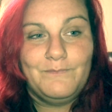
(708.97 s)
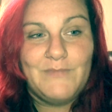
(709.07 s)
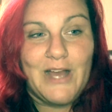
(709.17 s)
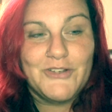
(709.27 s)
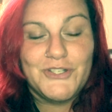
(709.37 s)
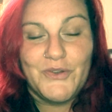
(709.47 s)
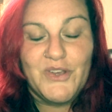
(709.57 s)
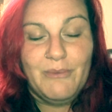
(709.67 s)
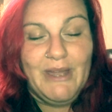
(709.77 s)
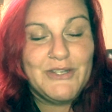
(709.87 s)
I'll show you
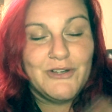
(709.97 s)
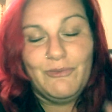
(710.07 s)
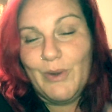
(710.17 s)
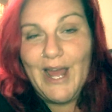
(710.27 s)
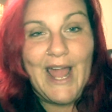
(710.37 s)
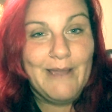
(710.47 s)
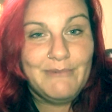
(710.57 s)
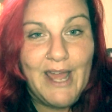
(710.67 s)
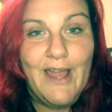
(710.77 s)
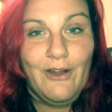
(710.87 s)
a picture of what I am
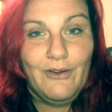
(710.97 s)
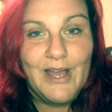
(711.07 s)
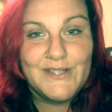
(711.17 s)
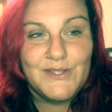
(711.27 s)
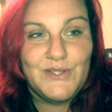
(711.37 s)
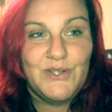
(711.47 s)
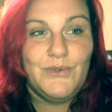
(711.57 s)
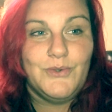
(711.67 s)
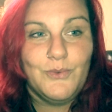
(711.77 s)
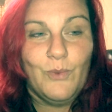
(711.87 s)
now, as
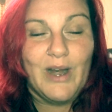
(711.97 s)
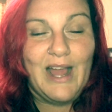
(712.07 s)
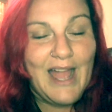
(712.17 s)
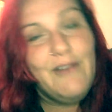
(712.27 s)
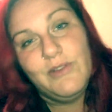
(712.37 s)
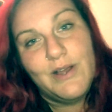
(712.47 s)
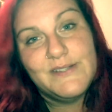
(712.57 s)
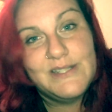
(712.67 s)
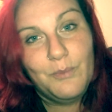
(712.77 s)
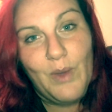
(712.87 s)
to where I have lost
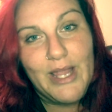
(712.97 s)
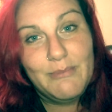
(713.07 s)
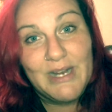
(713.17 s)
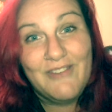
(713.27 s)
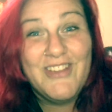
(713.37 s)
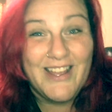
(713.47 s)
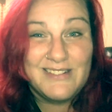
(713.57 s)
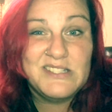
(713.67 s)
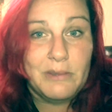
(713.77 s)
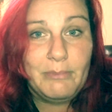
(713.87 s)
some weight, but I've gained
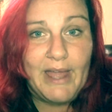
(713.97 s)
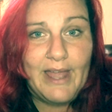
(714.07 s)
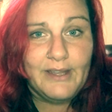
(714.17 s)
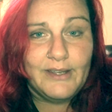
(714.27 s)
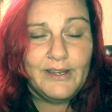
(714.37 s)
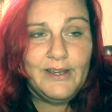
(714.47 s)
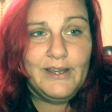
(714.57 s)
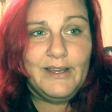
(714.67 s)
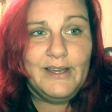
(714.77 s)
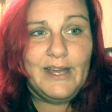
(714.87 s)
some back.
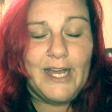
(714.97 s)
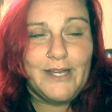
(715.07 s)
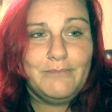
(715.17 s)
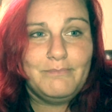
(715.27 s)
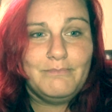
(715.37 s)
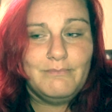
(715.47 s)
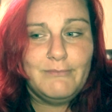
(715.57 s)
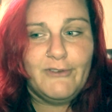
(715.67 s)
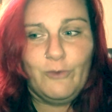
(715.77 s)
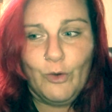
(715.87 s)

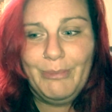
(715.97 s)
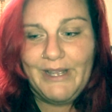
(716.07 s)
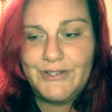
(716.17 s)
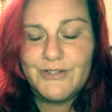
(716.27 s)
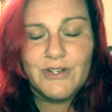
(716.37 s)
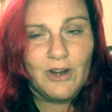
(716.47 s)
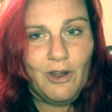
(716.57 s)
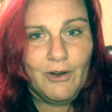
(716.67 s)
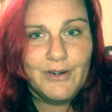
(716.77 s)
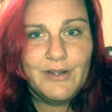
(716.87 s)
Before, pictures are
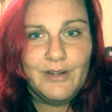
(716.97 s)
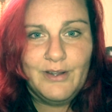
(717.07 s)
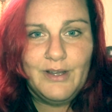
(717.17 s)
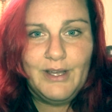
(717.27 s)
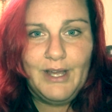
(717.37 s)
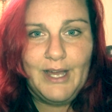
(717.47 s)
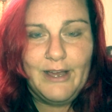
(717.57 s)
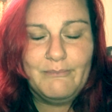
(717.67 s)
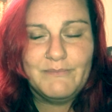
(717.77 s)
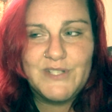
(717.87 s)
hard
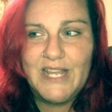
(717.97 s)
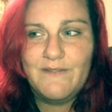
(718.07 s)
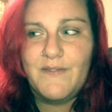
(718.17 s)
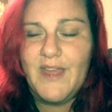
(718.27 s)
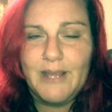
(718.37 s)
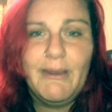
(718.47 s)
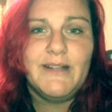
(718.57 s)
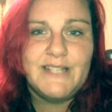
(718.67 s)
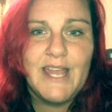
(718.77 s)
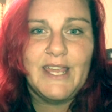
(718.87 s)
to even think about
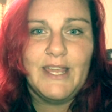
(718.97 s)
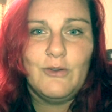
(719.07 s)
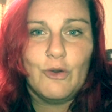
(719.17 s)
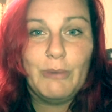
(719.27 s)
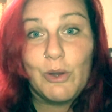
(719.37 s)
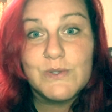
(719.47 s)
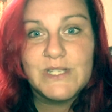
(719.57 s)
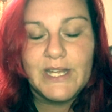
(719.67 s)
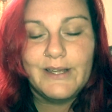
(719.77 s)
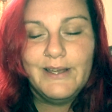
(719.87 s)
taking or
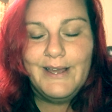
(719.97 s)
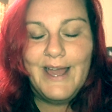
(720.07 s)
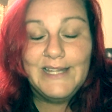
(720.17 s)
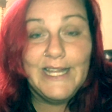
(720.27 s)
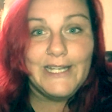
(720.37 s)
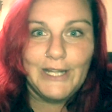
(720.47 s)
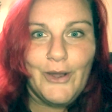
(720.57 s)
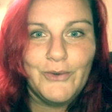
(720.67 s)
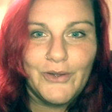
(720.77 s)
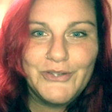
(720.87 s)
posting, let
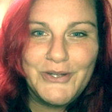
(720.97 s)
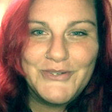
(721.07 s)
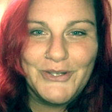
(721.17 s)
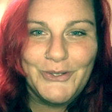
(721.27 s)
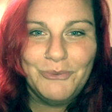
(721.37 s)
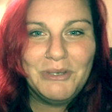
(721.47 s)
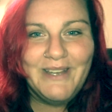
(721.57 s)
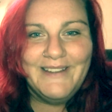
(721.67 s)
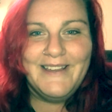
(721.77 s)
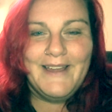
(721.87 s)
alone on YouTube.
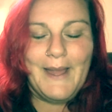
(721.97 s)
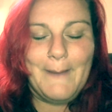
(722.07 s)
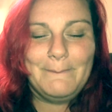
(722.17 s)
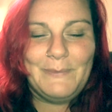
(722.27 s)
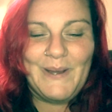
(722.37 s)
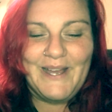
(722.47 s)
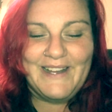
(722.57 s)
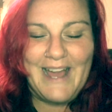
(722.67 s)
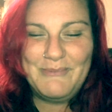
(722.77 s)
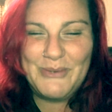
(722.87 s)
But
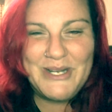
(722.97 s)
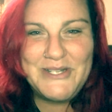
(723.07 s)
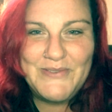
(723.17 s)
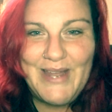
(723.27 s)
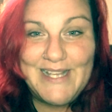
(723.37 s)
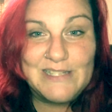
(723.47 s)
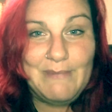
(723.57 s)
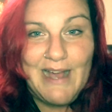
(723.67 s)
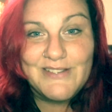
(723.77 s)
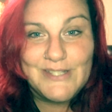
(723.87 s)
I'm going to do that as a
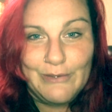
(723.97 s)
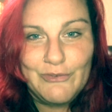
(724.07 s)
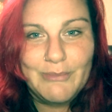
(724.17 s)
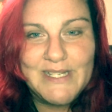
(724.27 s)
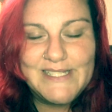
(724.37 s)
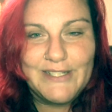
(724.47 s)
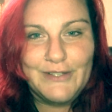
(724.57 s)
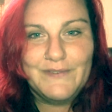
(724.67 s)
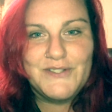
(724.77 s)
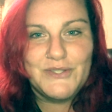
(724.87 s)
milestone for
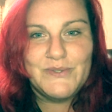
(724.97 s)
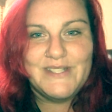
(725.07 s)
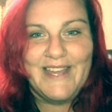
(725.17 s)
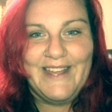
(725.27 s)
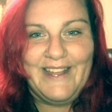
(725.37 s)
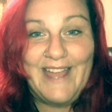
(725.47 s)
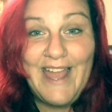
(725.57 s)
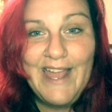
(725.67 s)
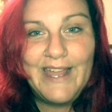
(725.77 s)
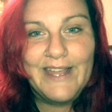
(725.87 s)
myself, to say,
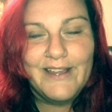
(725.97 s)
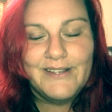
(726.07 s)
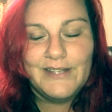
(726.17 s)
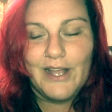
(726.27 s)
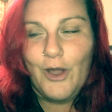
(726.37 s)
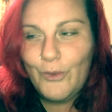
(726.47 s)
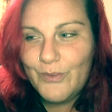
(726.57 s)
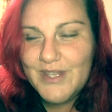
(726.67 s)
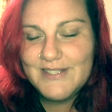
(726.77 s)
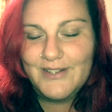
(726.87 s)
hey, like, oh,
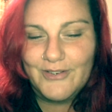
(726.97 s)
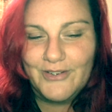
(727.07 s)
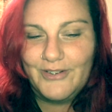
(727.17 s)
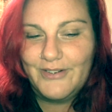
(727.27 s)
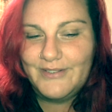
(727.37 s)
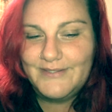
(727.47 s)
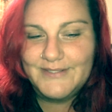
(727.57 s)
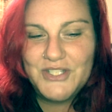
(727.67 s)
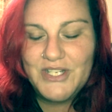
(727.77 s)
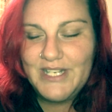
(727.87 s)
this girl,
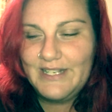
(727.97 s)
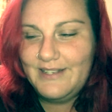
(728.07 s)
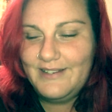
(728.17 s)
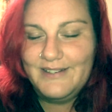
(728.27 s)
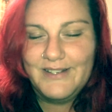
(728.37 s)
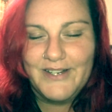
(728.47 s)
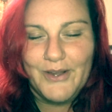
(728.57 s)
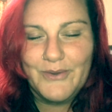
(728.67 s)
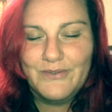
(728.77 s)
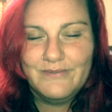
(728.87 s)
she, you
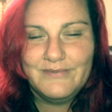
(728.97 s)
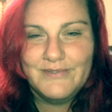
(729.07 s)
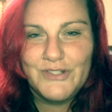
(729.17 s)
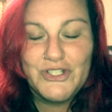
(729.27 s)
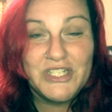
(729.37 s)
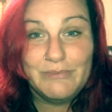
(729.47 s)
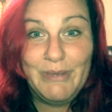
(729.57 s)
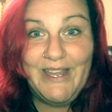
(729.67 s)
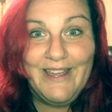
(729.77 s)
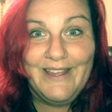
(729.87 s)
know, she's
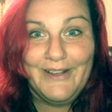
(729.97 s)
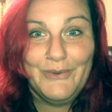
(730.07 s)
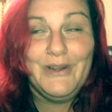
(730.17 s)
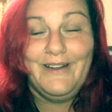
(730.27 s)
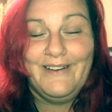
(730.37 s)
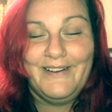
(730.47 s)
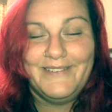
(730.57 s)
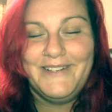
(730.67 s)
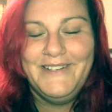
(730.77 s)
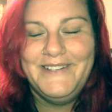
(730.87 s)
big, oh God.